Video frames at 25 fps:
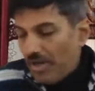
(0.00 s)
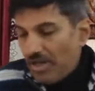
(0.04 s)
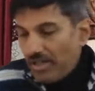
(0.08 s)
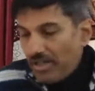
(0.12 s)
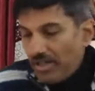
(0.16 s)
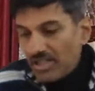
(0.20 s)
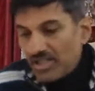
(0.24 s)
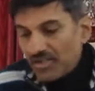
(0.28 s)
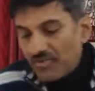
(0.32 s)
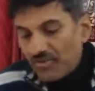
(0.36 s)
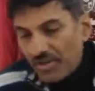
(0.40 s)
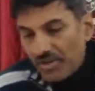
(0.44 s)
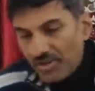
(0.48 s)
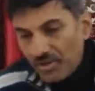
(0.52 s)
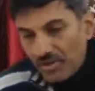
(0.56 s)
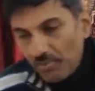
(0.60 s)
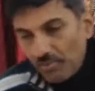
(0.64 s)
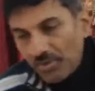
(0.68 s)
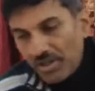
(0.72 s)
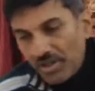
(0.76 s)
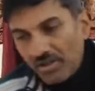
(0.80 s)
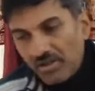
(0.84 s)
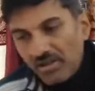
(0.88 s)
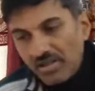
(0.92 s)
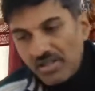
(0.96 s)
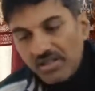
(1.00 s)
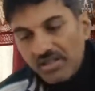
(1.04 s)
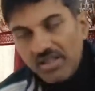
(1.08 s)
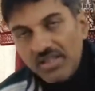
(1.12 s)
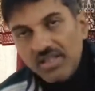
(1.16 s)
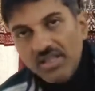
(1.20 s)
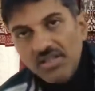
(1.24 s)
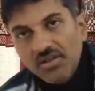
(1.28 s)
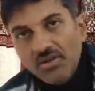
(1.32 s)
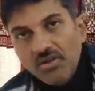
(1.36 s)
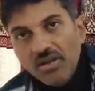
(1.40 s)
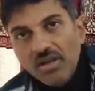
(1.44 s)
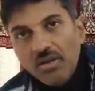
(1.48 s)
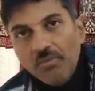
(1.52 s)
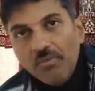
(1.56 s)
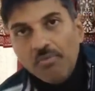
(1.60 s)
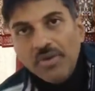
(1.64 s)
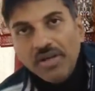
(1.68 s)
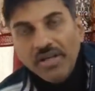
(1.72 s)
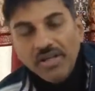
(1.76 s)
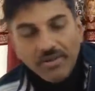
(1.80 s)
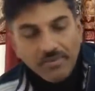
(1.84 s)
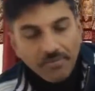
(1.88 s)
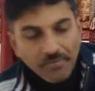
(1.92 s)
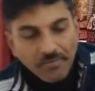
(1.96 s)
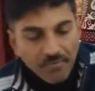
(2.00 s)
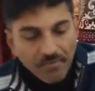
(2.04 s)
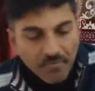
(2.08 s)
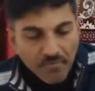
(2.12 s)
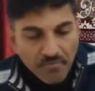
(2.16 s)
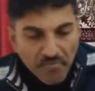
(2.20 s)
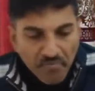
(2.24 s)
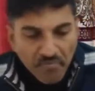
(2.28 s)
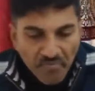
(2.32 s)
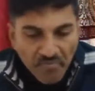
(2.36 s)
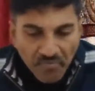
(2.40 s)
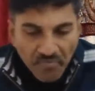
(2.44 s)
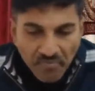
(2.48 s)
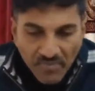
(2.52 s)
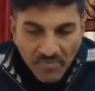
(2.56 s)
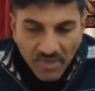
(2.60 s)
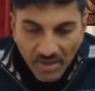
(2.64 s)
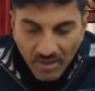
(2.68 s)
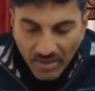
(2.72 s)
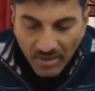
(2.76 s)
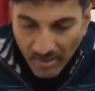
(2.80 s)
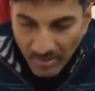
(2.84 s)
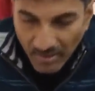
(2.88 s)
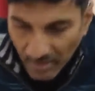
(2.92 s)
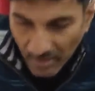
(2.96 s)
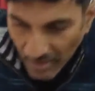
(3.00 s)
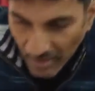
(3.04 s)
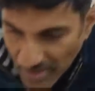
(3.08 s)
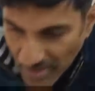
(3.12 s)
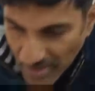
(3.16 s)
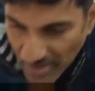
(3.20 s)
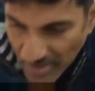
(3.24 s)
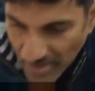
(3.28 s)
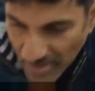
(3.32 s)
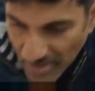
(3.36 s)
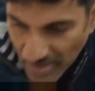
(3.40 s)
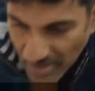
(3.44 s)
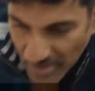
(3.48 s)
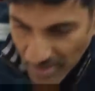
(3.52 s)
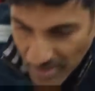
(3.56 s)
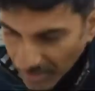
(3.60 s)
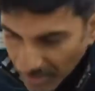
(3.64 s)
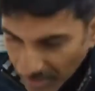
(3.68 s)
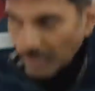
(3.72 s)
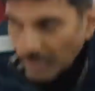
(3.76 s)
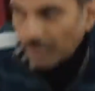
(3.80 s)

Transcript: made this video, because this is gonna bring, it's a